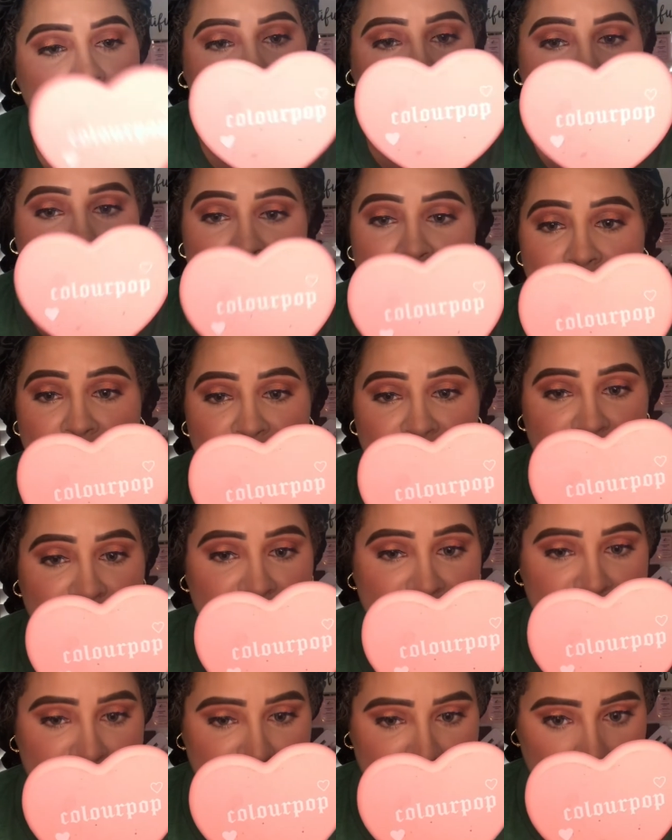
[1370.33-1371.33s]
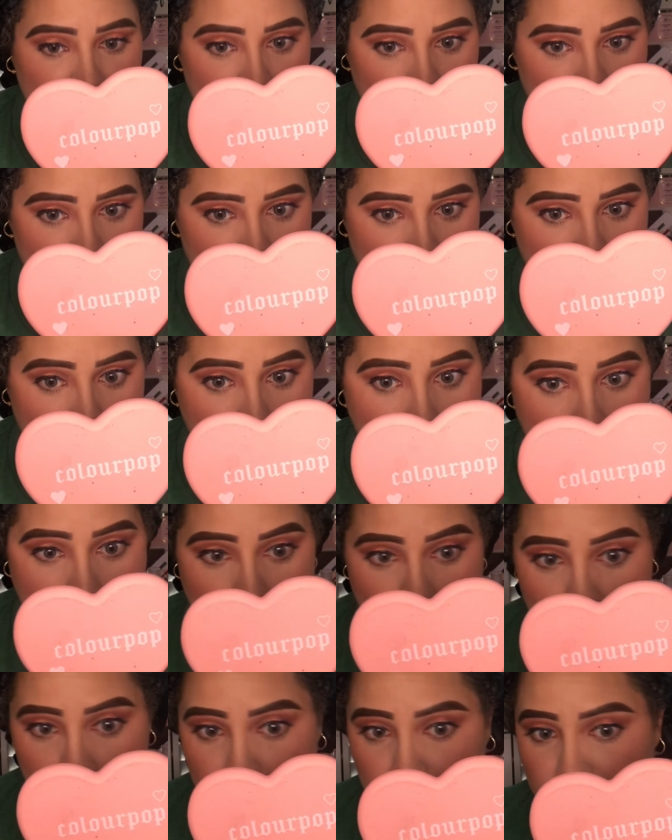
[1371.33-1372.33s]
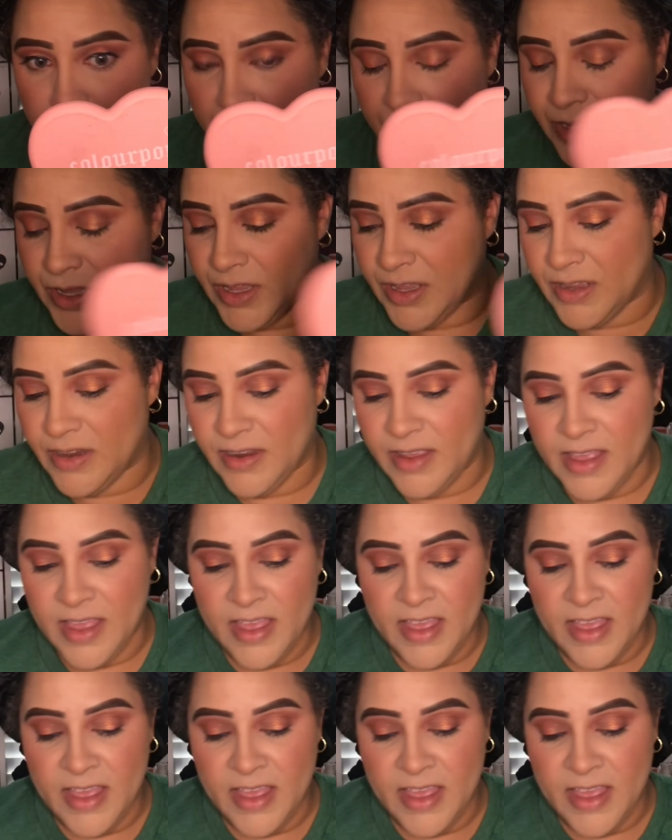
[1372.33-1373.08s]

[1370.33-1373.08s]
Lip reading: I really forgot how good